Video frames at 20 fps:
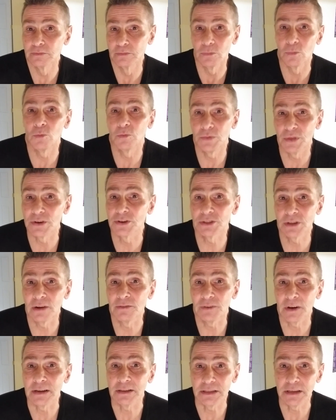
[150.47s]
the
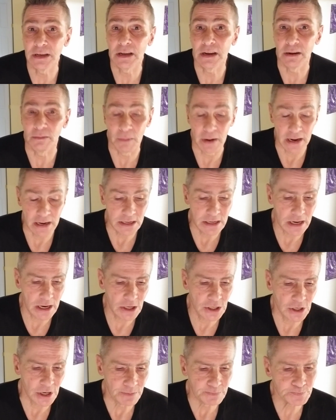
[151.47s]
stuff I did in my
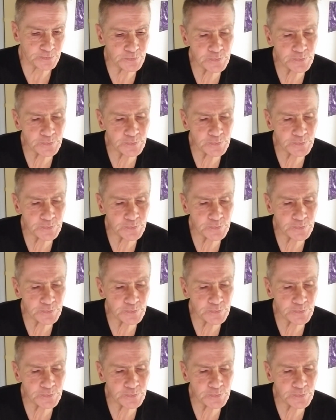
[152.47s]
addiction.